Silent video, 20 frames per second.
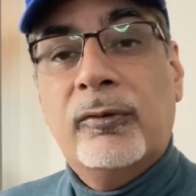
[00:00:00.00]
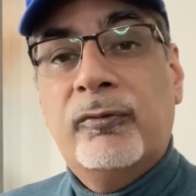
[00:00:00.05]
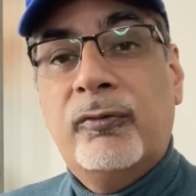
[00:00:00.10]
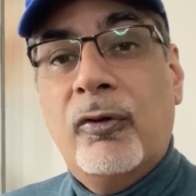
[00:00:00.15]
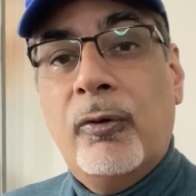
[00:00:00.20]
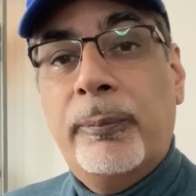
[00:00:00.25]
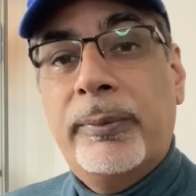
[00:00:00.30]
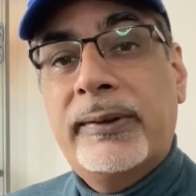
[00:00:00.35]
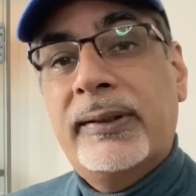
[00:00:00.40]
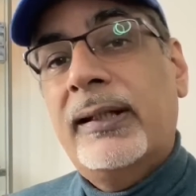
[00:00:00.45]

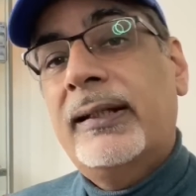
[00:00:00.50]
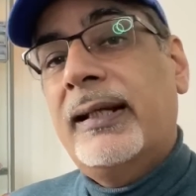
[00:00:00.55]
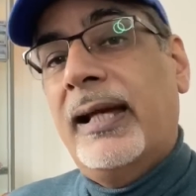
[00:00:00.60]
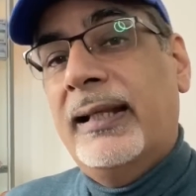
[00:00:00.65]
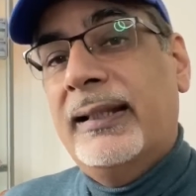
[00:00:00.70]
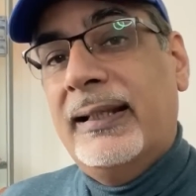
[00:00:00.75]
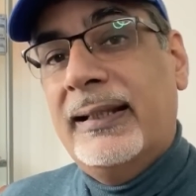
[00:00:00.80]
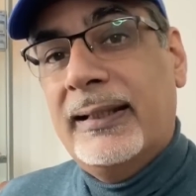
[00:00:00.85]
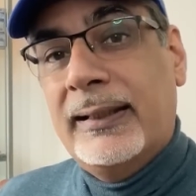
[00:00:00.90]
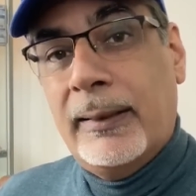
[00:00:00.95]
4%.
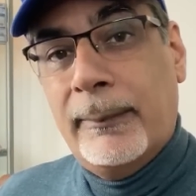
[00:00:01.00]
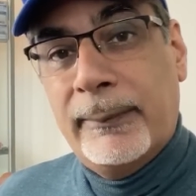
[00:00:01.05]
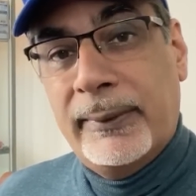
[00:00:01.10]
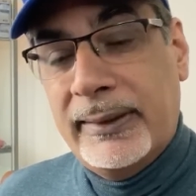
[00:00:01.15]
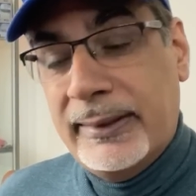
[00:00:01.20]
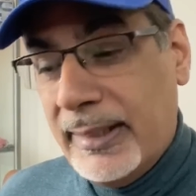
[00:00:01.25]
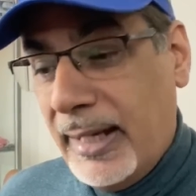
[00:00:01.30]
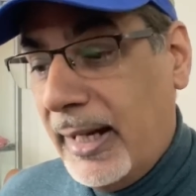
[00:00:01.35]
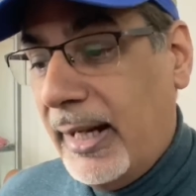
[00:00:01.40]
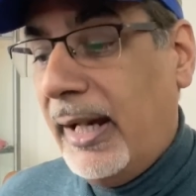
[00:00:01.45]
And then number
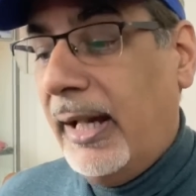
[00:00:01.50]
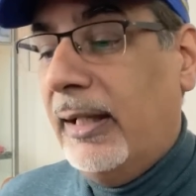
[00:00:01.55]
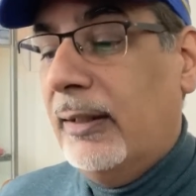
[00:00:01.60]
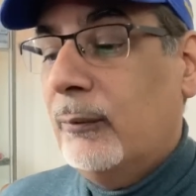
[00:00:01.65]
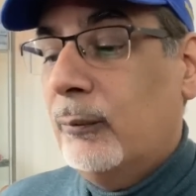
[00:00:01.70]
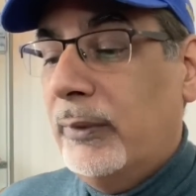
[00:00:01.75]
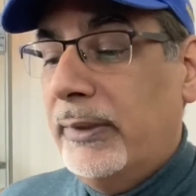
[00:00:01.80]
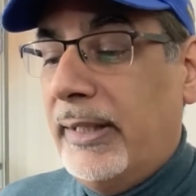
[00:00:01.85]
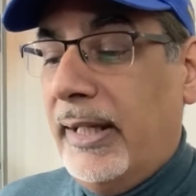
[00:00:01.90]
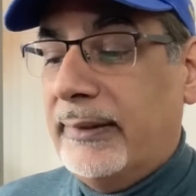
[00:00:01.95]

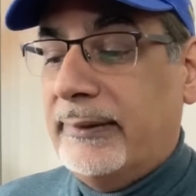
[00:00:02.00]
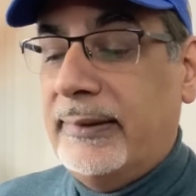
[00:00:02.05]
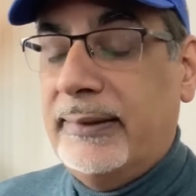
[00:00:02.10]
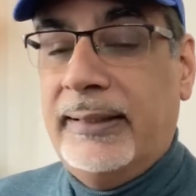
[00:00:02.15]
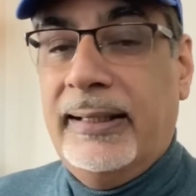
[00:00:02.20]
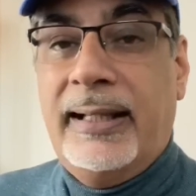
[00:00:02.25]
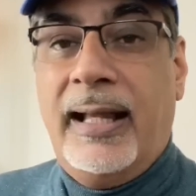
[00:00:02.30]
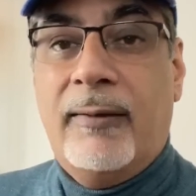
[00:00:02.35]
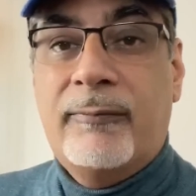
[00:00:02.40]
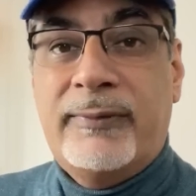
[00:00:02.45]
9, we actually
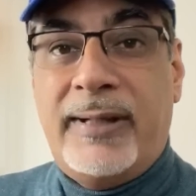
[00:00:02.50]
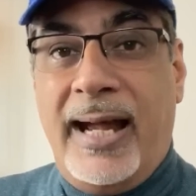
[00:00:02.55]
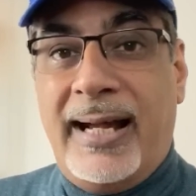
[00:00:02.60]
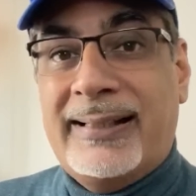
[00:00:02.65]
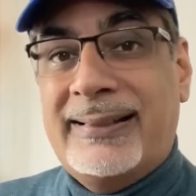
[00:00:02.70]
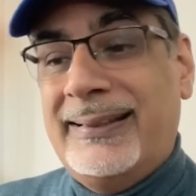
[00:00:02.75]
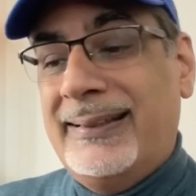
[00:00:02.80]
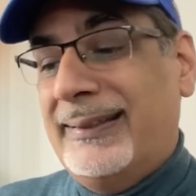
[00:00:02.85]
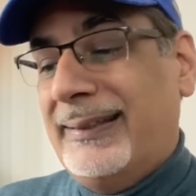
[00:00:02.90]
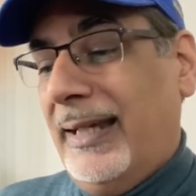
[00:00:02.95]
then have
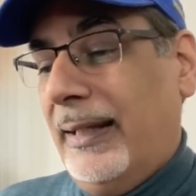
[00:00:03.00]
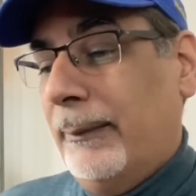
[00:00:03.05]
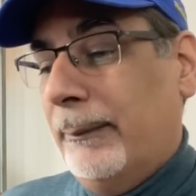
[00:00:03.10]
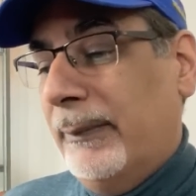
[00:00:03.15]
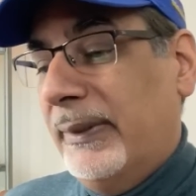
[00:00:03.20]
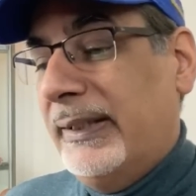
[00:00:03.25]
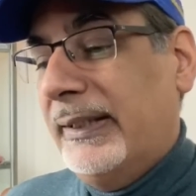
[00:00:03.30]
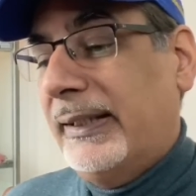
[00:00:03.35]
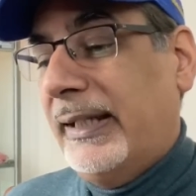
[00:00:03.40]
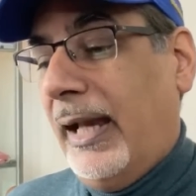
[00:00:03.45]
taxis
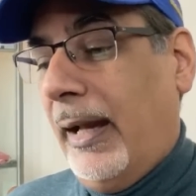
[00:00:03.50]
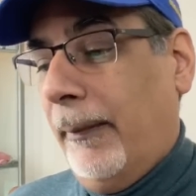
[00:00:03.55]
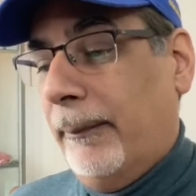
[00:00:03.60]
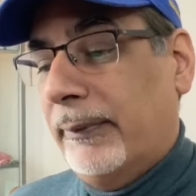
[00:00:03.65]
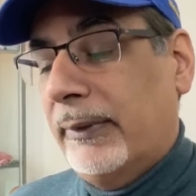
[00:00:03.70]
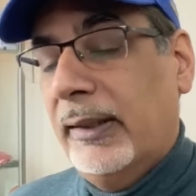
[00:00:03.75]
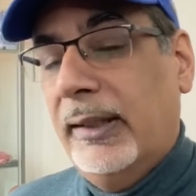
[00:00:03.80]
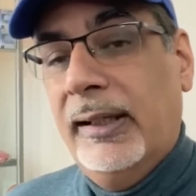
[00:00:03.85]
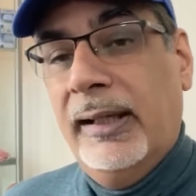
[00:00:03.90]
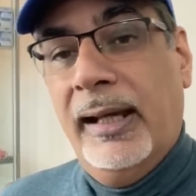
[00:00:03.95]
and
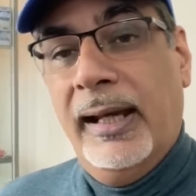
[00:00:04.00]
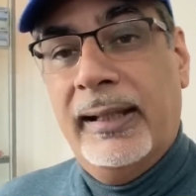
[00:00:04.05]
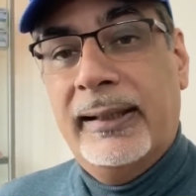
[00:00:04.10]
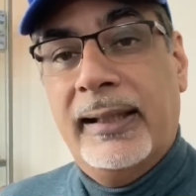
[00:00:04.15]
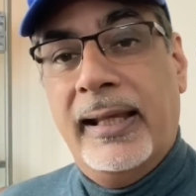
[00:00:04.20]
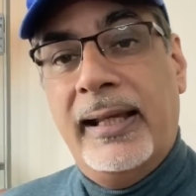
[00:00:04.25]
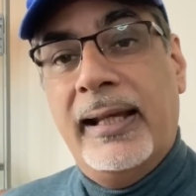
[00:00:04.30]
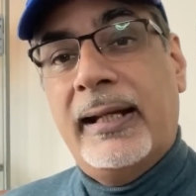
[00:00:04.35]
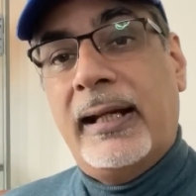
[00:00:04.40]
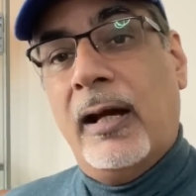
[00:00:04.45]
minicabs,
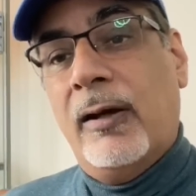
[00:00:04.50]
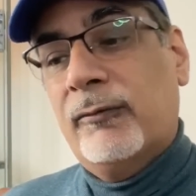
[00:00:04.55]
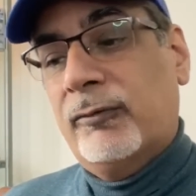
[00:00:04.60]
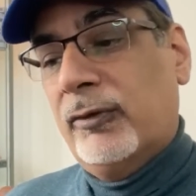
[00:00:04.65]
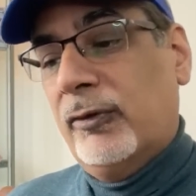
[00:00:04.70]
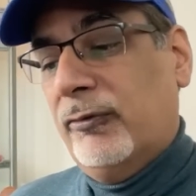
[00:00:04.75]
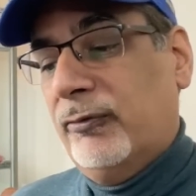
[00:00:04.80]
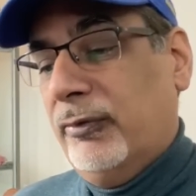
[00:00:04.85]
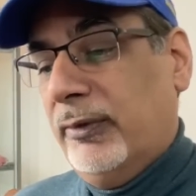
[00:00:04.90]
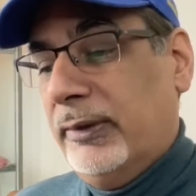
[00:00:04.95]
and they account
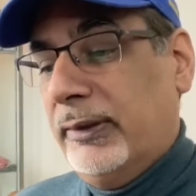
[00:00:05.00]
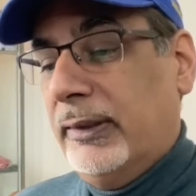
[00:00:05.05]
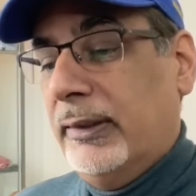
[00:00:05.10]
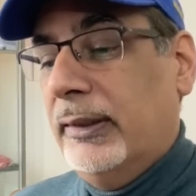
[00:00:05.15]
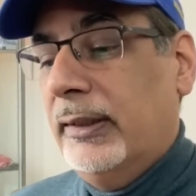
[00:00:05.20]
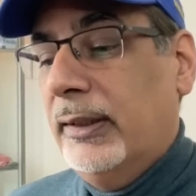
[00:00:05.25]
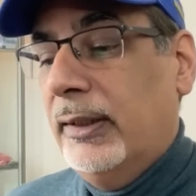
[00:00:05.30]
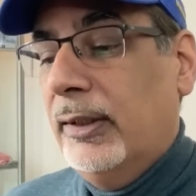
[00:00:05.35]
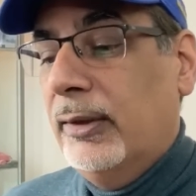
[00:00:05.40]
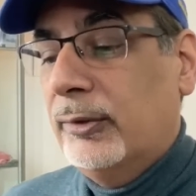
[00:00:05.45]
for a
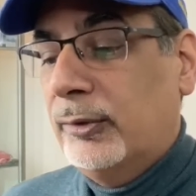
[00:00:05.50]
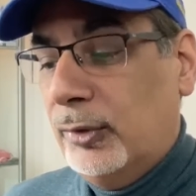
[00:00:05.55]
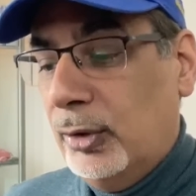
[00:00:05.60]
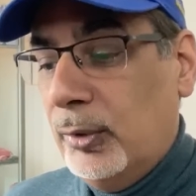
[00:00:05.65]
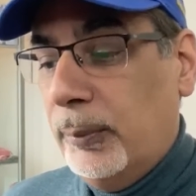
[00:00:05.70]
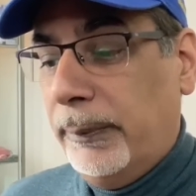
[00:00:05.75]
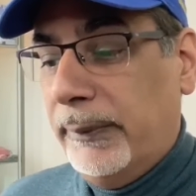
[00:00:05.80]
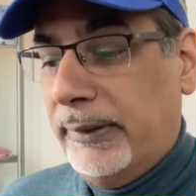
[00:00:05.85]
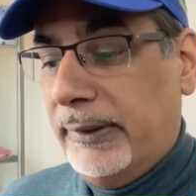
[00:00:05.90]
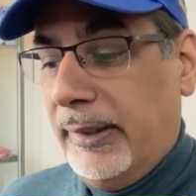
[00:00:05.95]
further
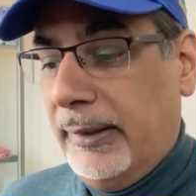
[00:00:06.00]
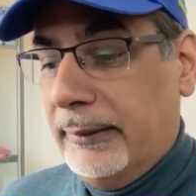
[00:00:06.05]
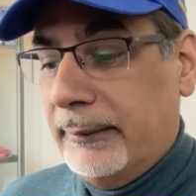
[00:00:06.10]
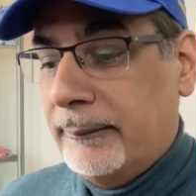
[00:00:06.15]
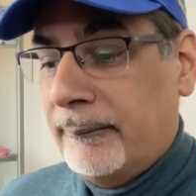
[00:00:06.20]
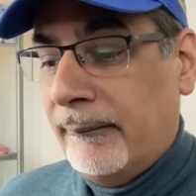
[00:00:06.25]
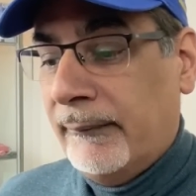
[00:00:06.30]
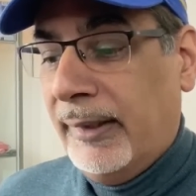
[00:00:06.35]
2%.